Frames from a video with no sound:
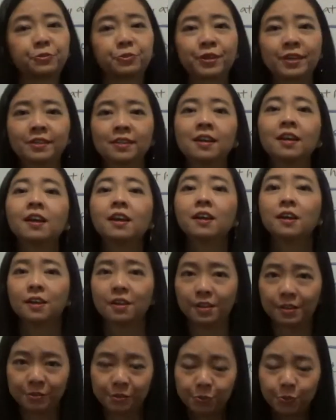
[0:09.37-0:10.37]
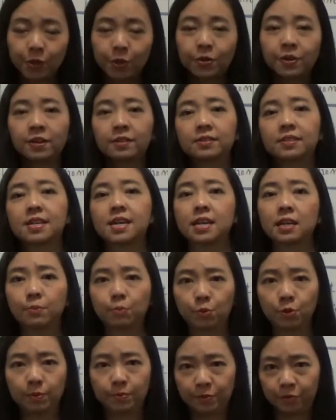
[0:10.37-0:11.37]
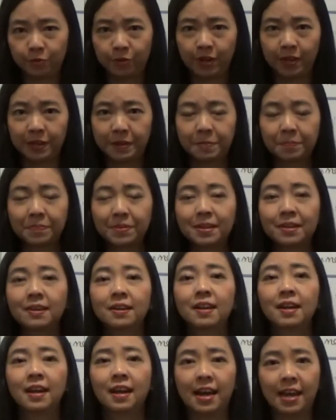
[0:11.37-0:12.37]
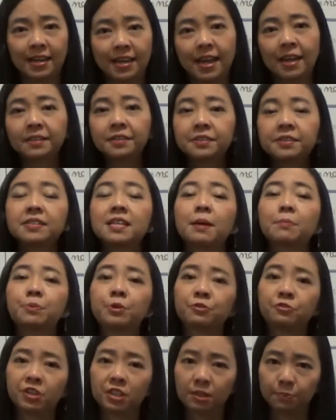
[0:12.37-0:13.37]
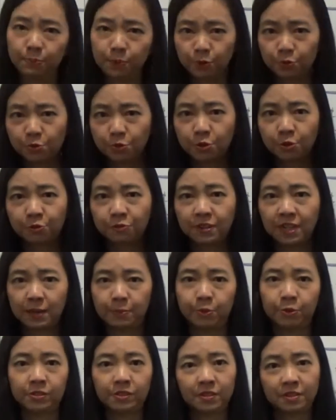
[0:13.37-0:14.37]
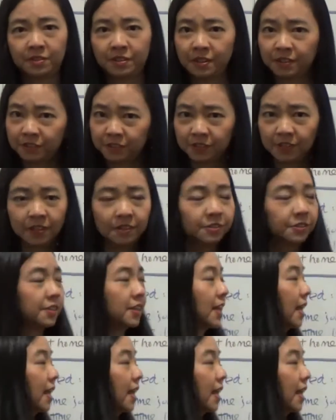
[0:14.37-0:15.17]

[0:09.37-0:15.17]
rate as well as the unemployment rate. I get this number from the Bureau of Labor Statistics